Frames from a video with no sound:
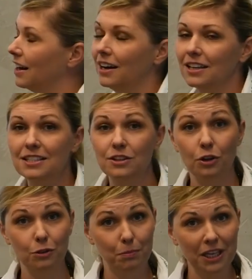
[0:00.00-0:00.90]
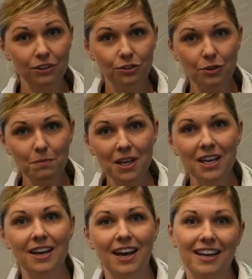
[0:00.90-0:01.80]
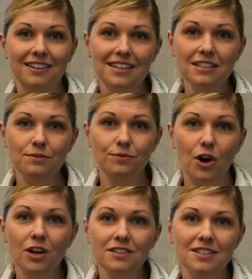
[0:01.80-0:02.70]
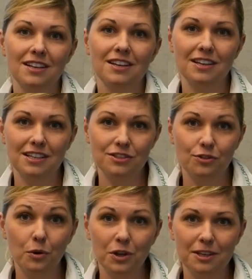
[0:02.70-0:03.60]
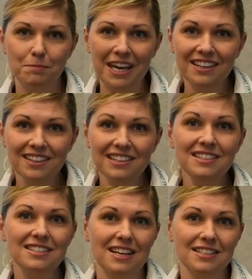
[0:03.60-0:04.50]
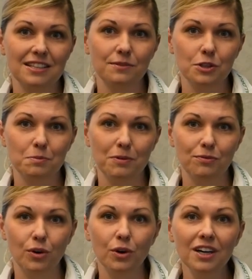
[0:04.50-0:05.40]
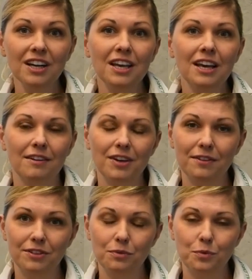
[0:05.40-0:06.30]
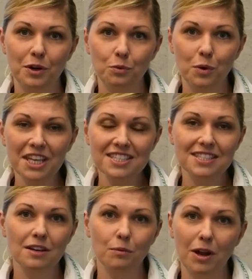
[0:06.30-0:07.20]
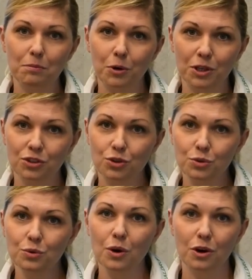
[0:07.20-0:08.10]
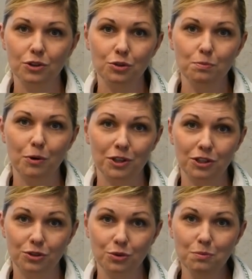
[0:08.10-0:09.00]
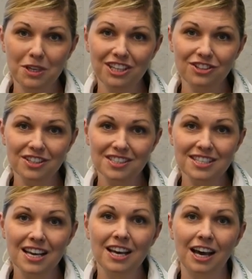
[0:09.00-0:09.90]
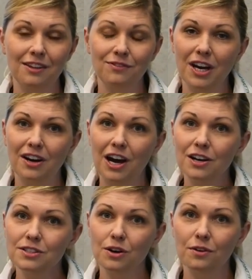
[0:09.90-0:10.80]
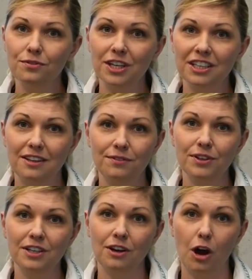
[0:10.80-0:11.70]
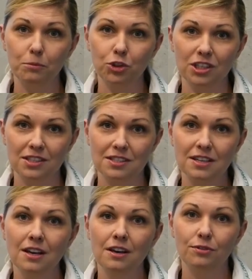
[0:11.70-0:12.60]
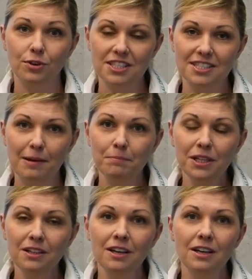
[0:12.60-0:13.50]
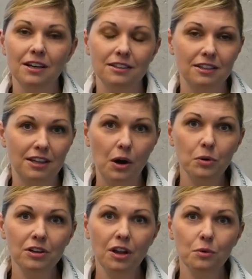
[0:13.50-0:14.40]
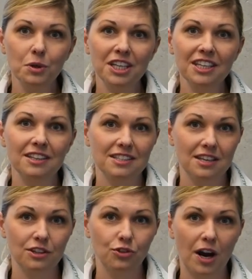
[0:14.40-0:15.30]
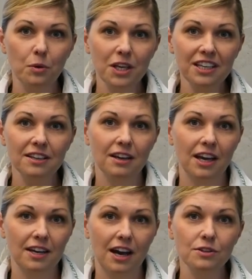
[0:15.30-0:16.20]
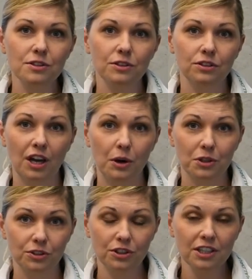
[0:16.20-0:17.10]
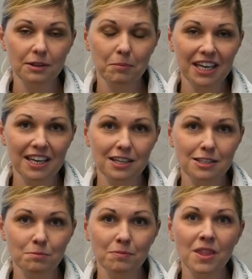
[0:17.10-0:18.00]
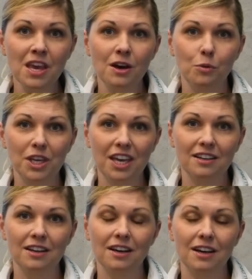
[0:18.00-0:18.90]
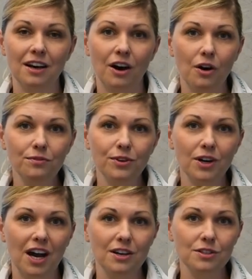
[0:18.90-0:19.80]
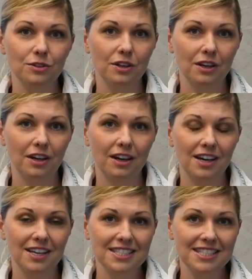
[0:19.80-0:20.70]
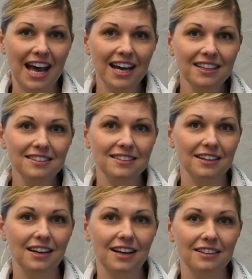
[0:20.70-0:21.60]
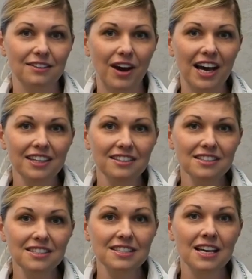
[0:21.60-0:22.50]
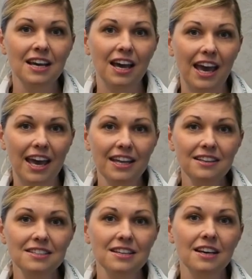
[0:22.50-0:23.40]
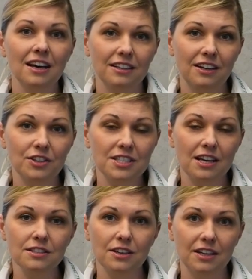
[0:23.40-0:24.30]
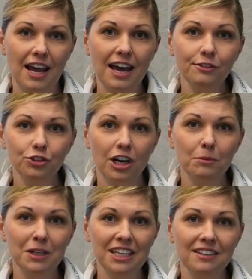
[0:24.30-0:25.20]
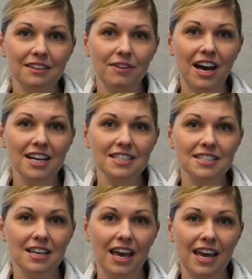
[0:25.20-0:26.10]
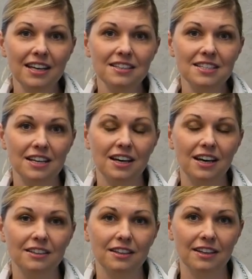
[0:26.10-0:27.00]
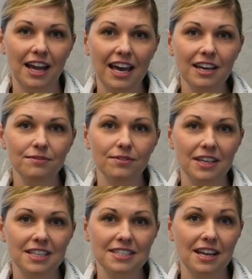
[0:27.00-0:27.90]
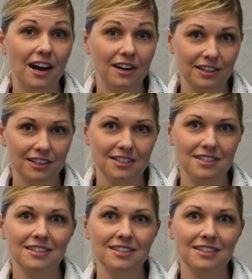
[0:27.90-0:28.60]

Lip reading: It's called Big Drum, and this front is row independent as it was before. We have different widths, 1.2 or 2.2 meters, and we are also offering different options. For example, the tower lowering is hydraulic, and also the tower turning mechanism. We can offer also the side dividers, and there is also a knife sharpening device, and the knife is hardened.